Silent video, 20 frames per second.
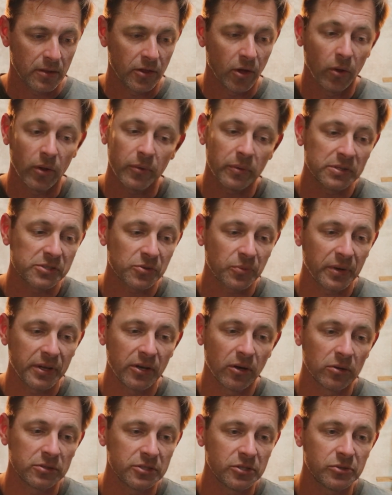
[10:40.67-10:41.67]
The only reason we
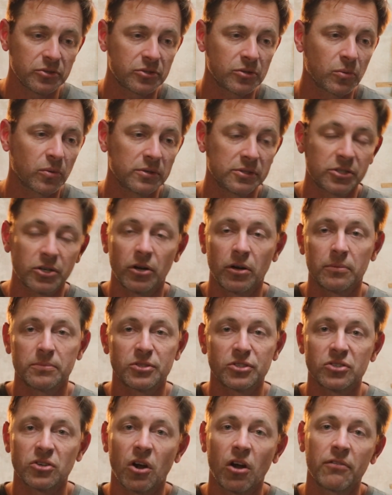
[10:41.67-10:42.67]
don't use the term
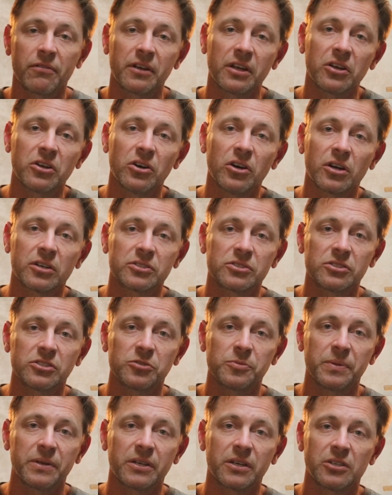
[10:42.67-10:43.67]
starving cooks
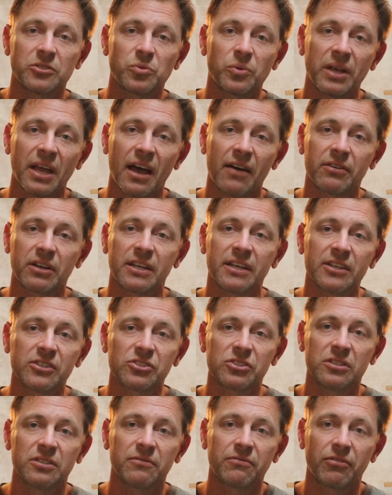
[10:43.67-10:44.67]
is because we have a
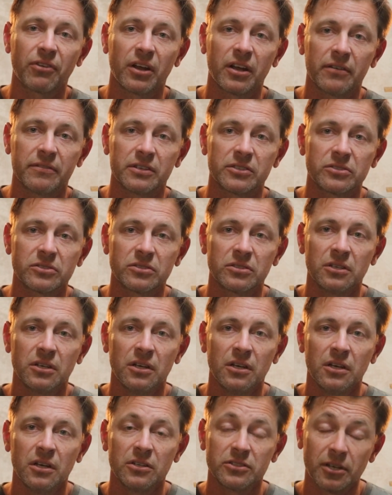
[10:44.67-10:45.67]
kitchen in front of us.
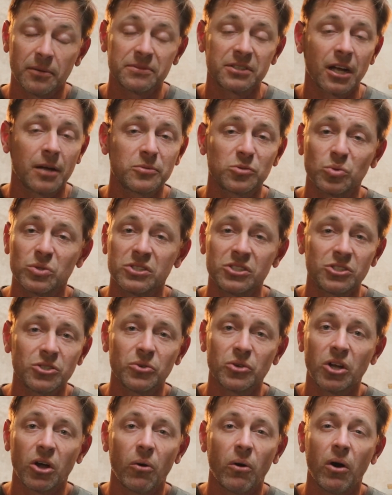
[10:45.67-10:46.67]
Sometimes we
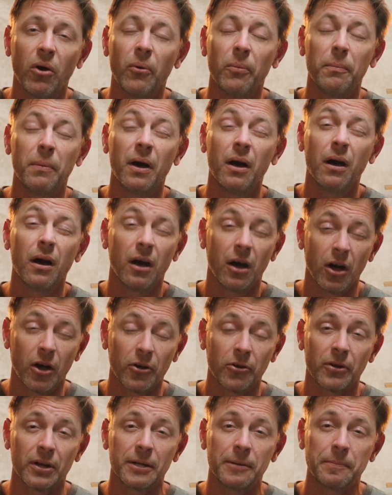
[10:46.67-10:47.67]
still go home
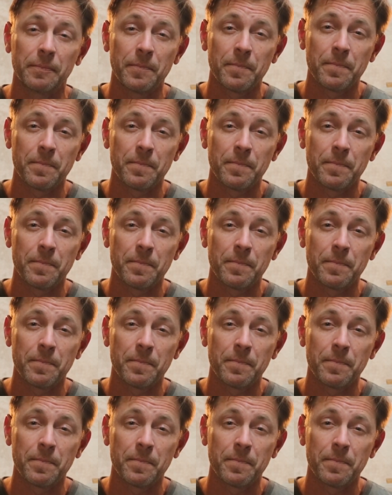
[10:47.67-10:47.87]
hungry.